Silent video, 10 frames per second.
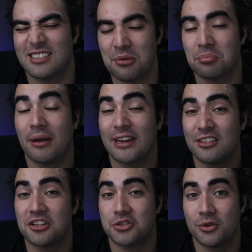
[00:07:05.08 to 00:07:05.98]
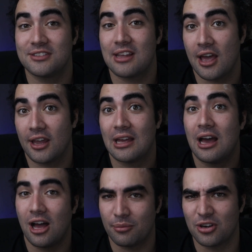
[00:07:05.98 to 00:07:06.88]
them making the choice, "Hey,
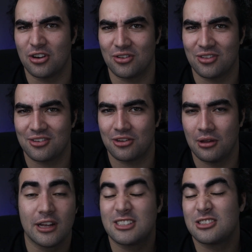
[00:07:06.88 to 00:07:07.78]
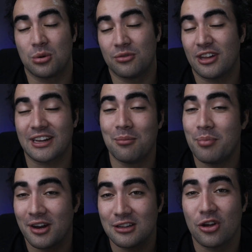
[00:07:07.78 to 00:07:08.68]
I'm going to do this." It's sort of like a
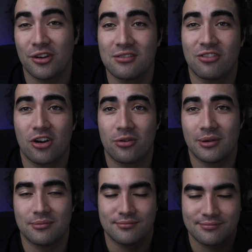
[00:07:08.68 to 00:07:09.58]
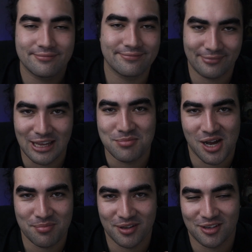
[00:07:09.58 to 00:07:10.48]
better learning environment in
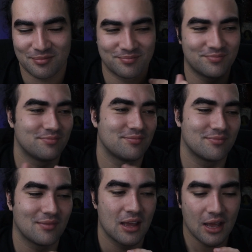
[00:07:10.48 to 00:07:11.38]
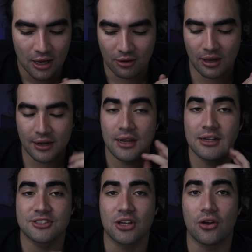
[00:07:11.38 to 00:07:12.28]
my opinion. All right.
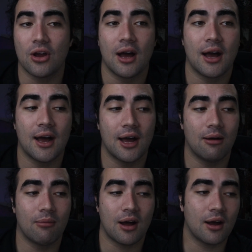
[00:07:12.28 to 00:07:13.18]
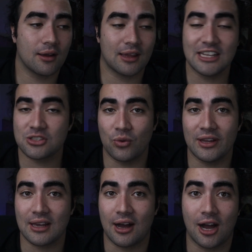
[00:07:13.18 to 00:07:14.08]
So, um each
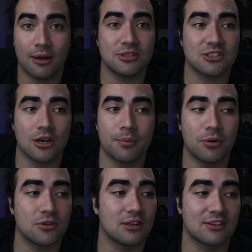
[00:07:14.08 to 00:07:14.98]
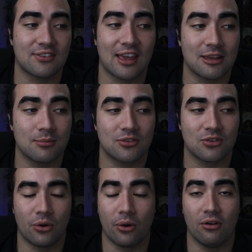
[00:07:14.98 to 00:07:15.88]
week, I'm just going to put the same
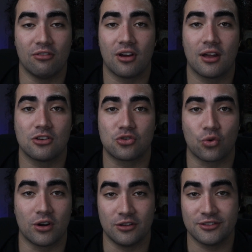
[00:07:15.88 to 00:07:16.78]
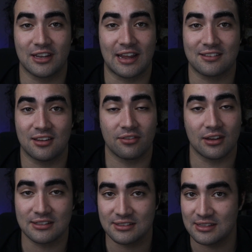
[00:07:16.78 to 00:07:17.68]
sort of drills and
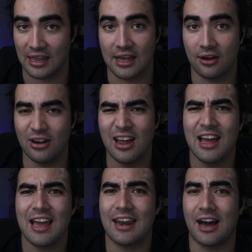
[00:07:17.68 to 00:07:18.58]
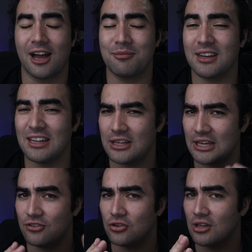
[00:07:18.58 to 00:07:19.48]
activities down, and I'm going to
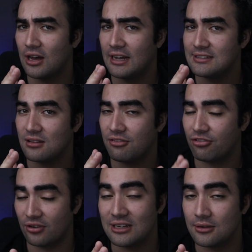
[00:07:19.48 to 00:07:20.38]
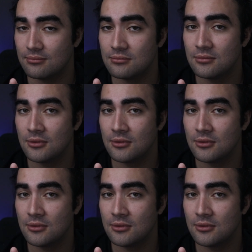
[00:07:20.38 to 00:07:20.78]
give you guys the freedom